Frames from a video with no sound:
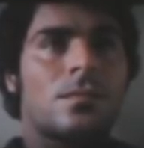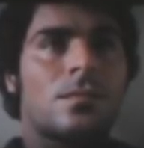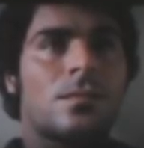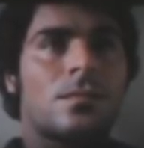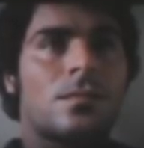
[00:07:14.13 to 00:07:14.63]

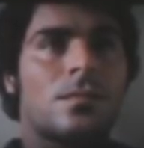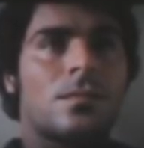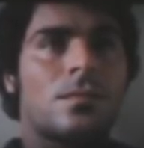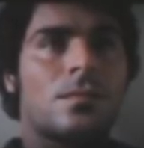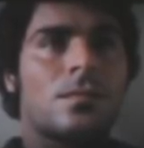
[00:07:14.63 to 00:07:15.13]

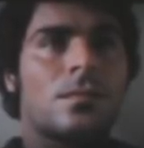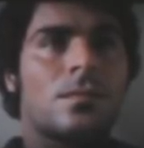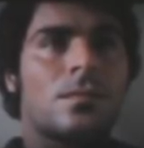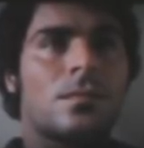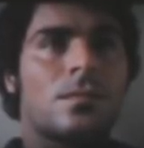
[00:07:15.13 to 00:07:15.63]

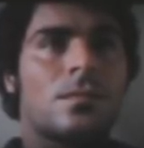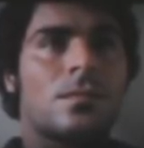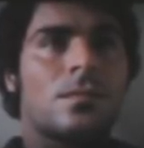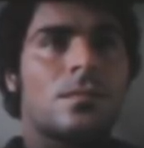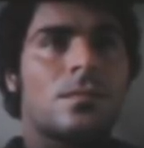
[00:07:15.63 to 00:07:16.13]

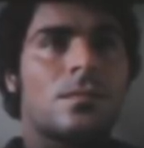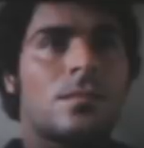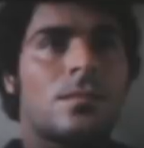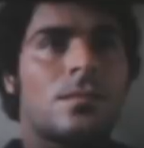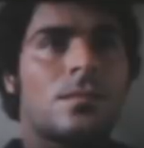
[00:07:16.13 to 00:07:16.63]

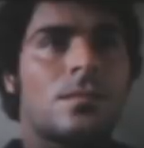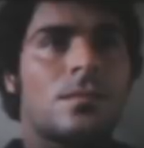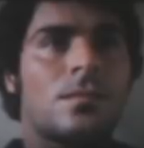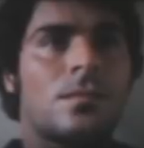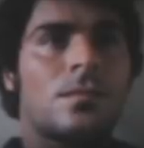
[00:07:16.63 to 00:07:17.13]

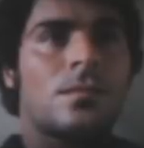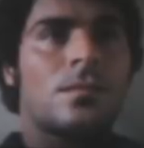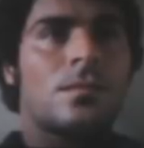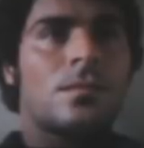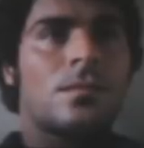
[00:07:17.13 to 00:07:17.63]

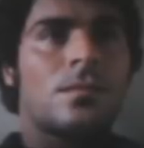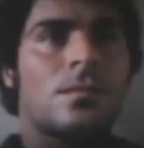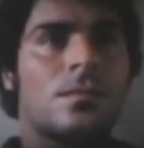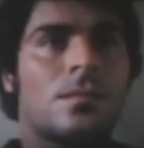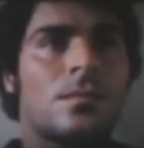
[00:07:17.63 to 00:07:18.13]

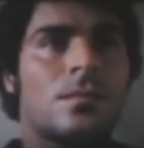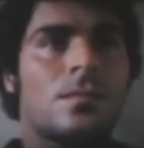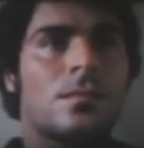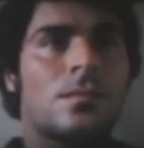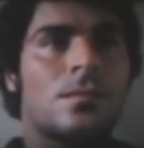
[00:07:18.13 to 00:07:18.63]

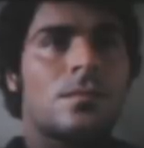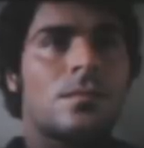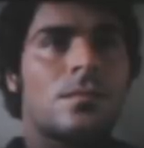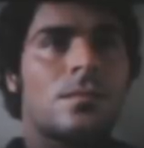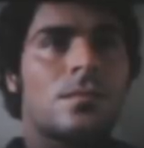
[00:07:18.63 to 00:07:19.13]

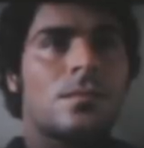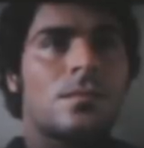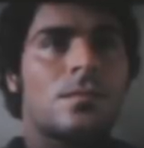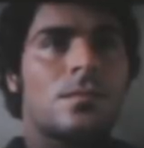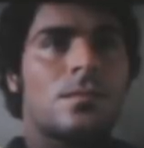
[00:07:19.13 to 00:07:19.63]

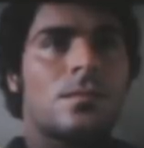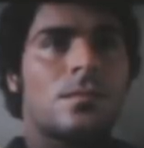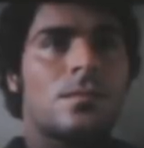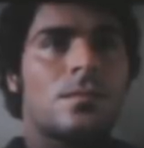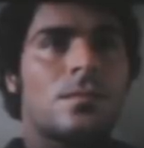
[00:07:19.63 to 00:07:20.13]

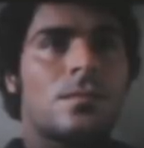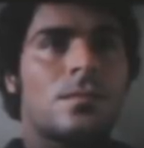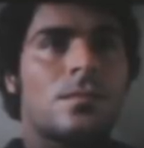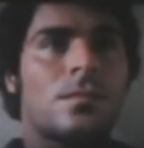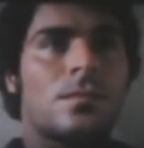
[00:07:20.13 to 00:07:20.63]

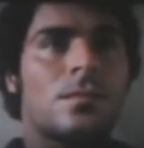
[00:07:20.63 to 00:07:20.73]
This person isn't speaking.